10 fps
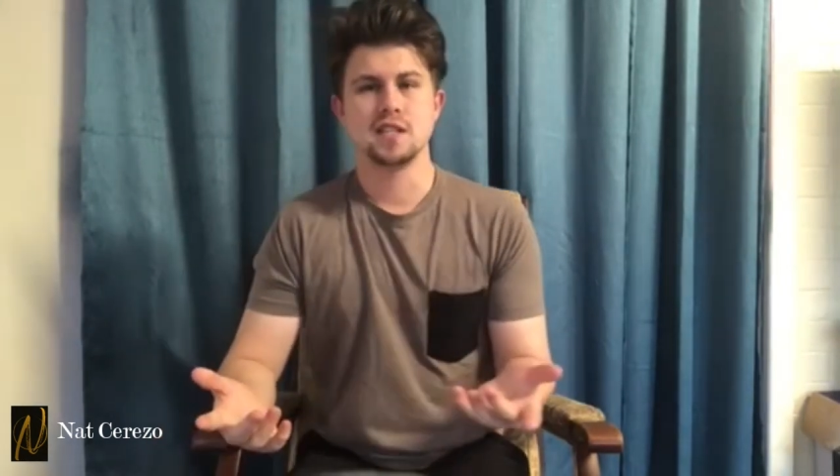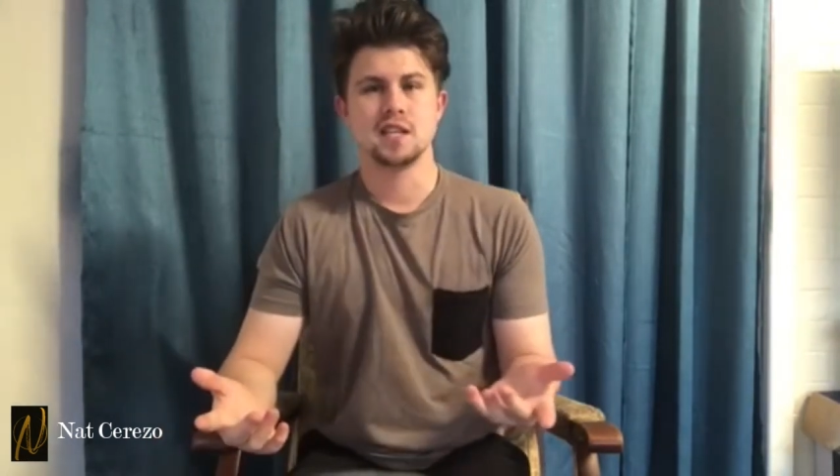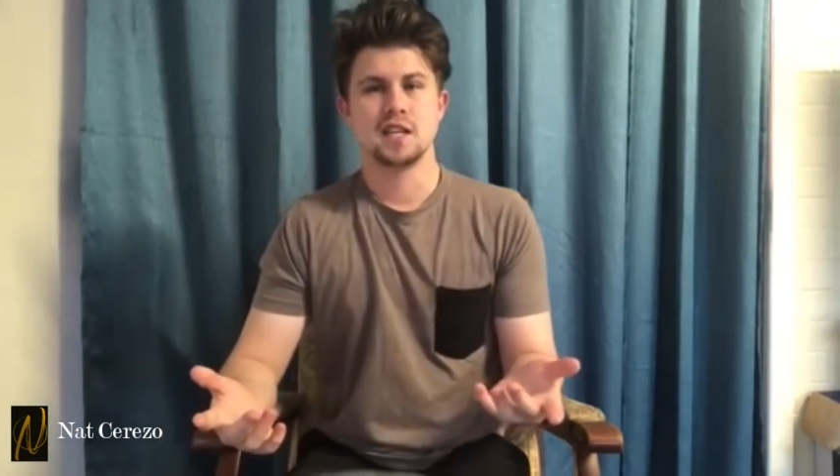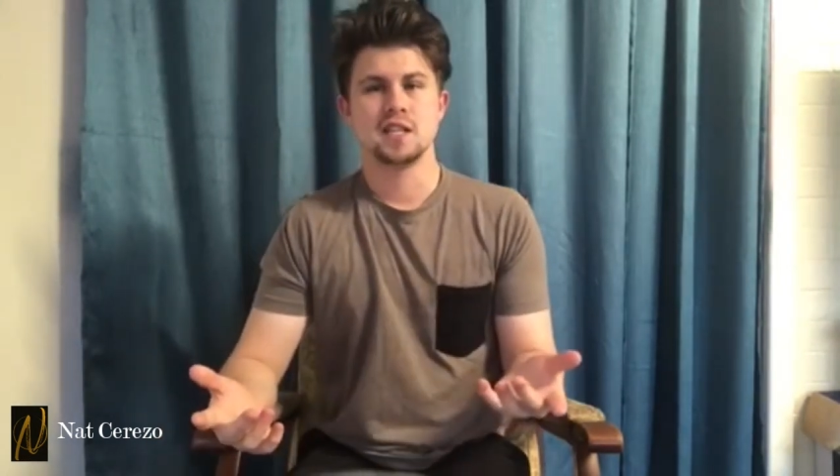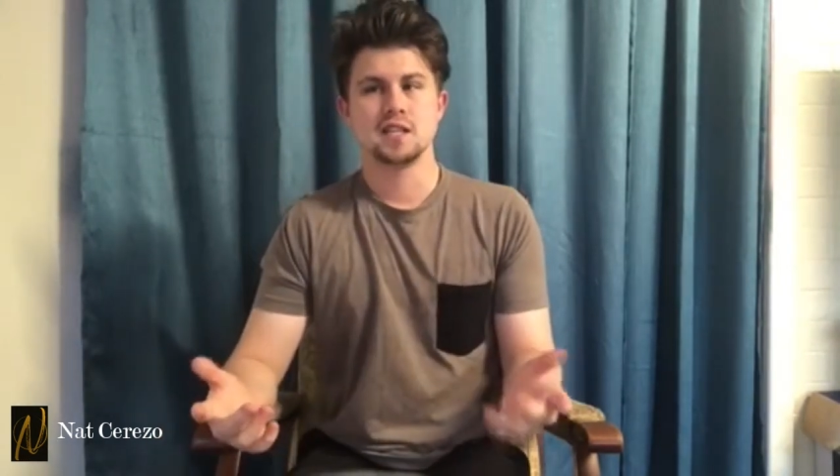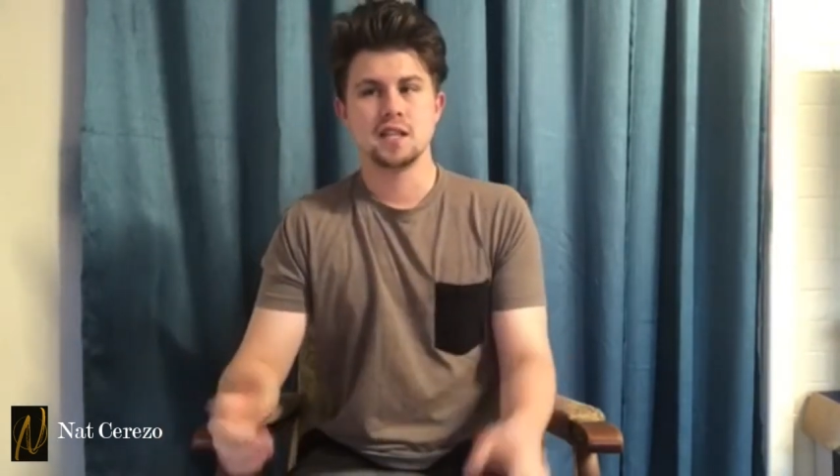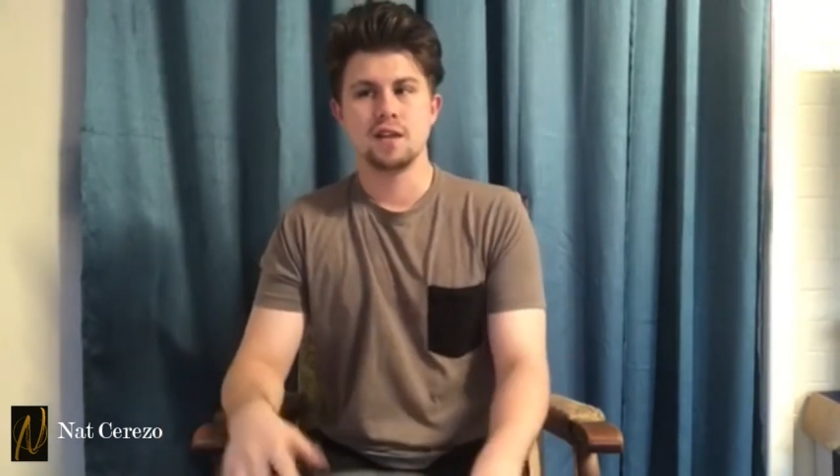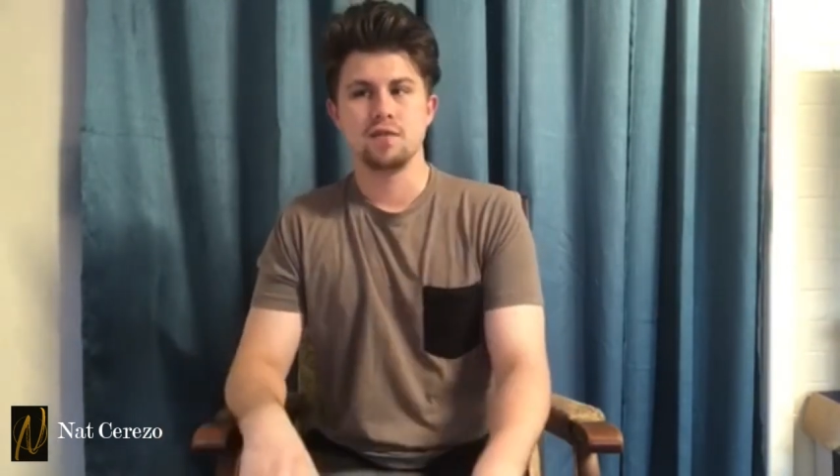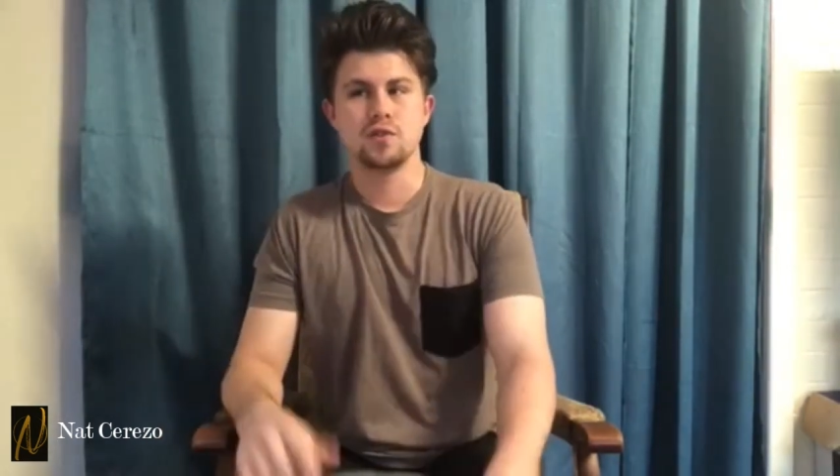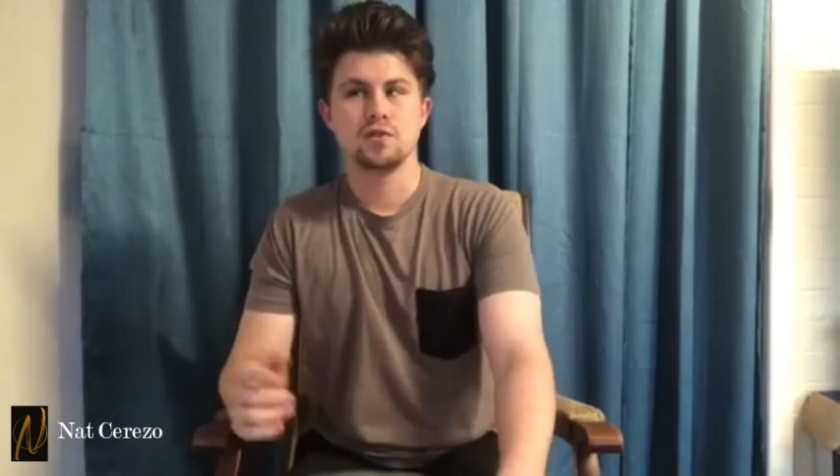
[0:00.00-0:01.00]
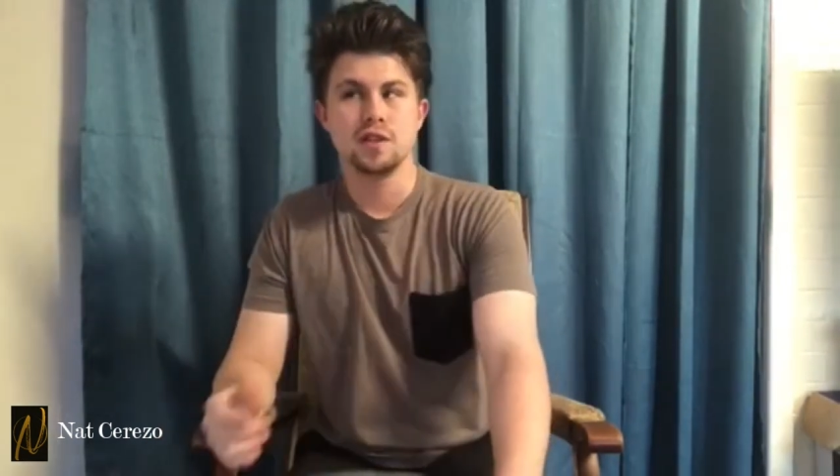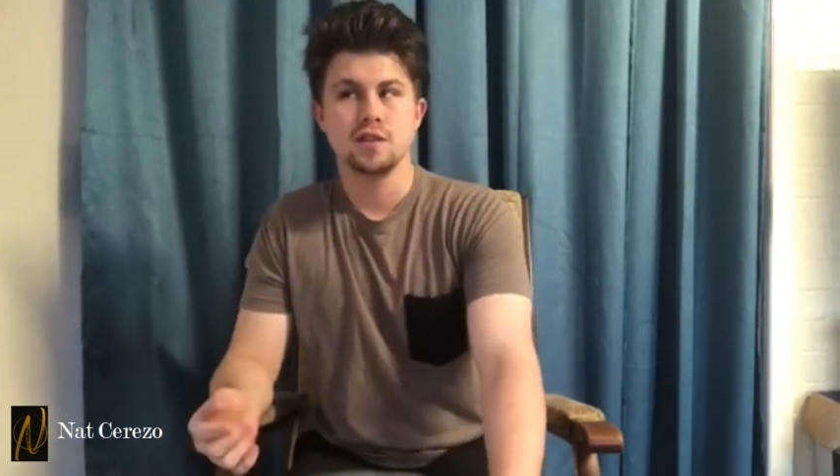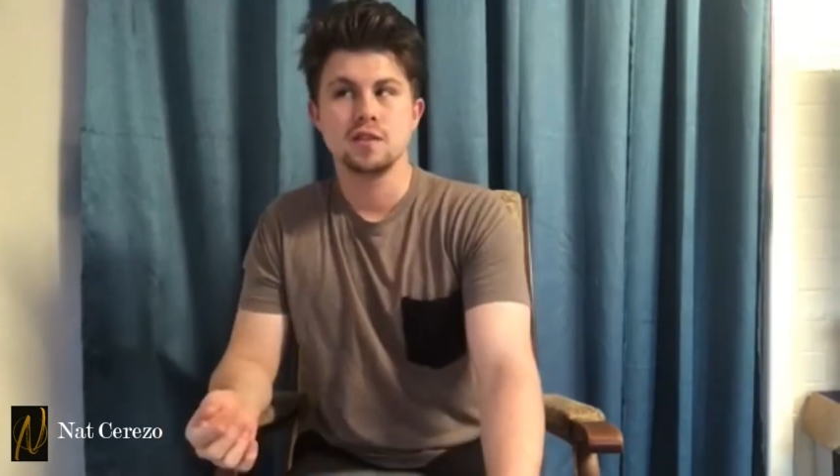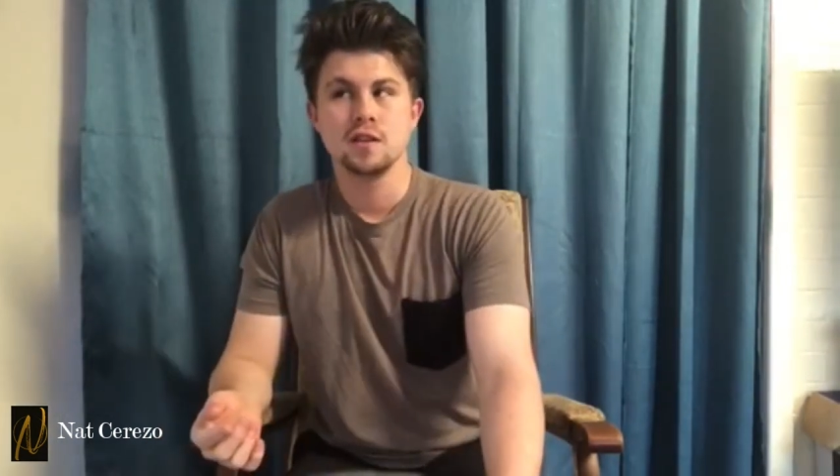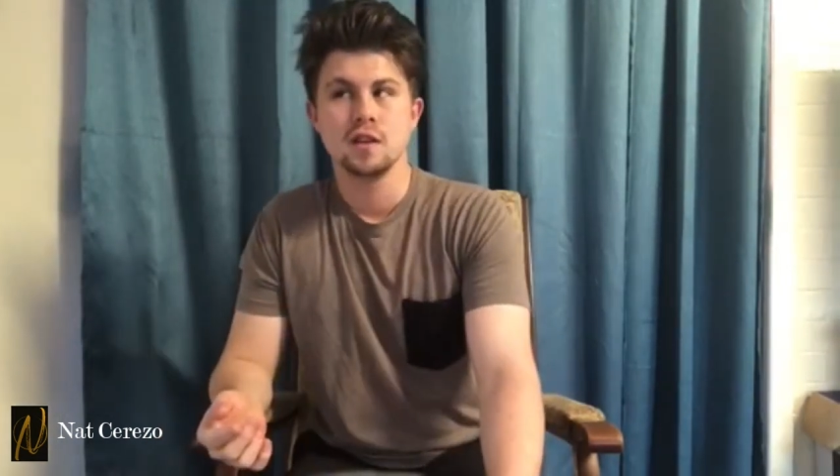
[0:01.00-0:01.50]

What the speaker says: Like, it doesn't have a choice